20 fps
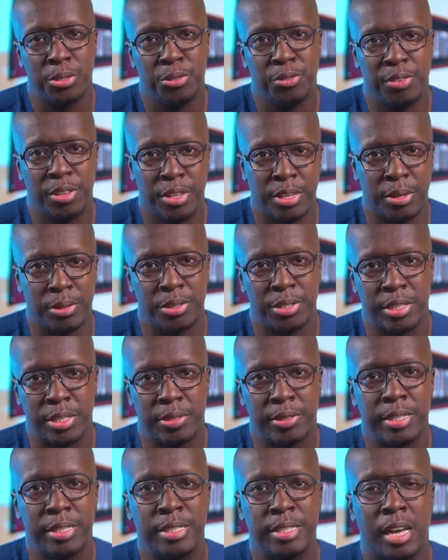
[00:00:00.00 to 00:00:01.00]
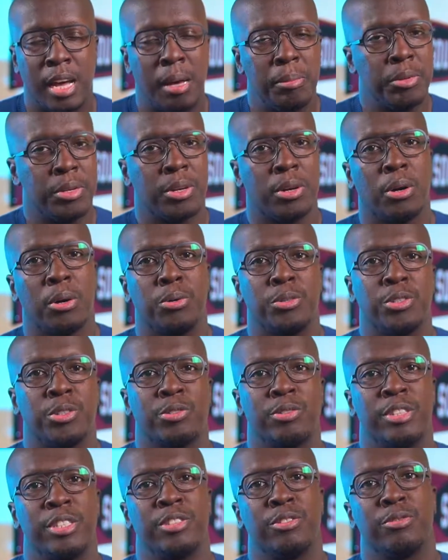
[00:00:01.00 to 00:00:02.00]
video series. I'm your host,
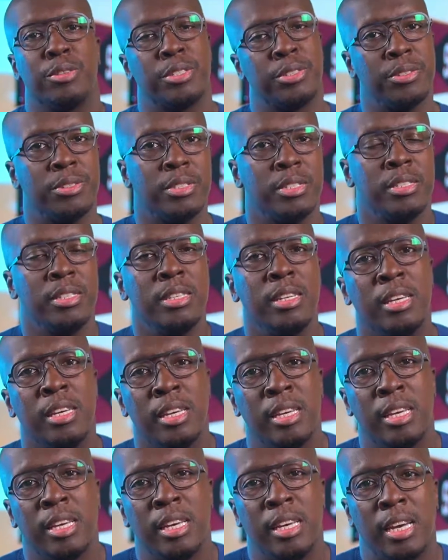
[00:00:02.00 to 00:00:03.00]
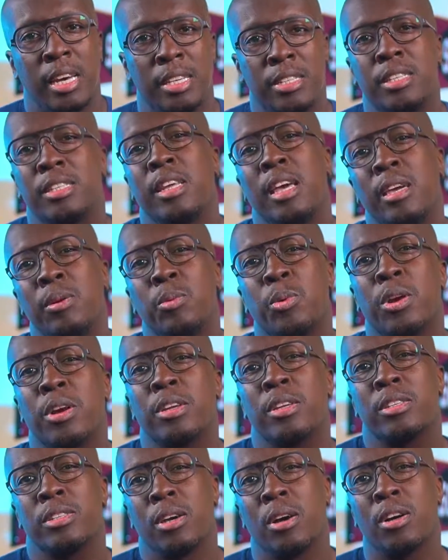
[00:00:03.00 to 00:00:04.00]
Chris Richardson, and today we're
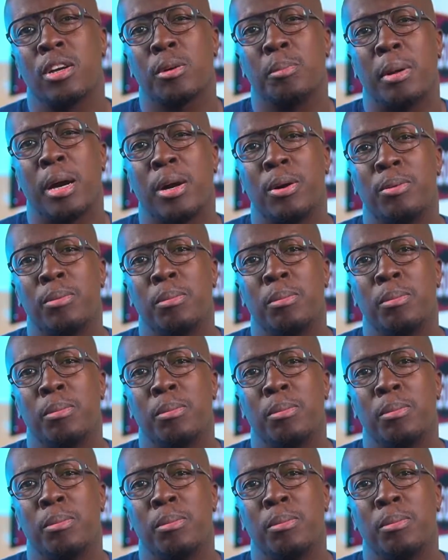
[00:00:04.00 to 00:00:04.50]
going to talk about